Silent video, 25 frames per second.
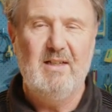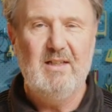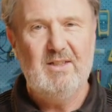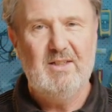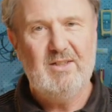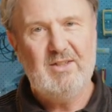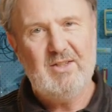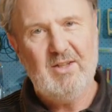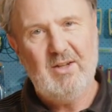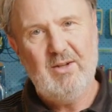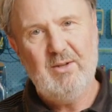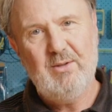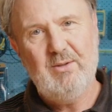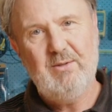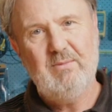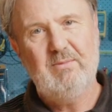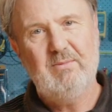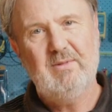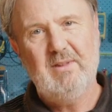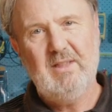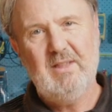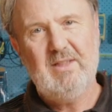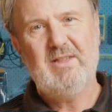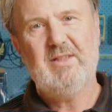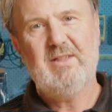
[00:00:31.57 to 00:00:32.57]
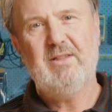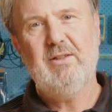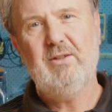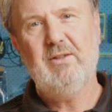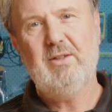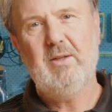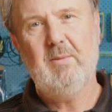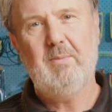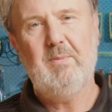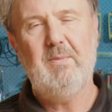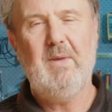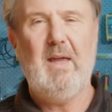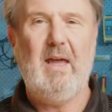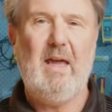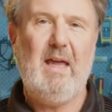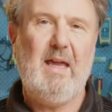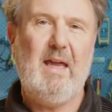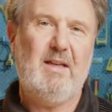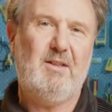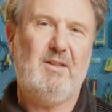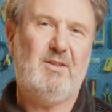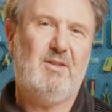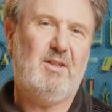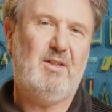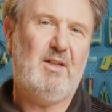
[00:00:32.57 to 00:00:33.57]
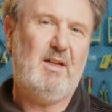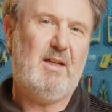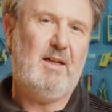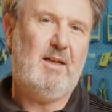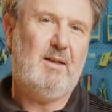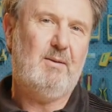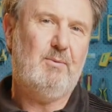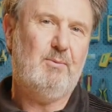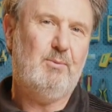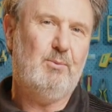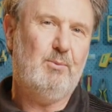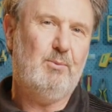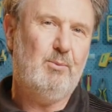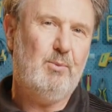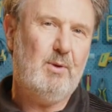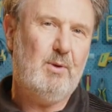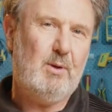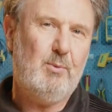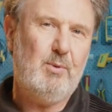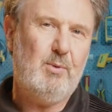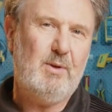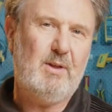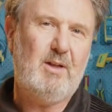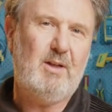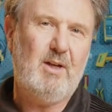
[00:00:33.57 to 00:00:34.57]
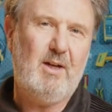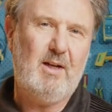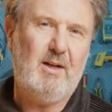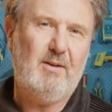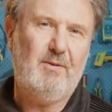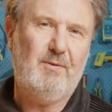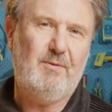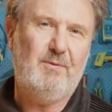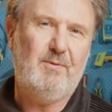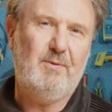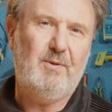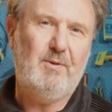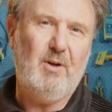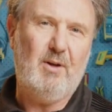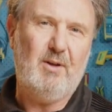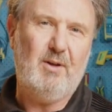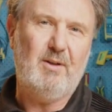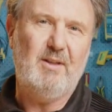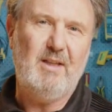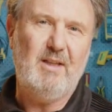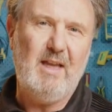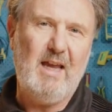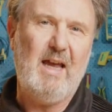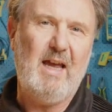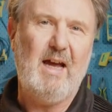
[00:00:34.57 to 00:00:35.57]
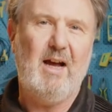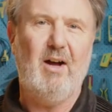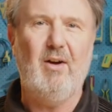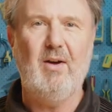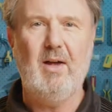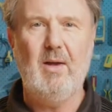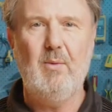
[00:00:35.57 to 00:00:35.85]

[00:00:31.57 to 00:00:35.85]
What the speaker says: So let's look at what we've kind of got now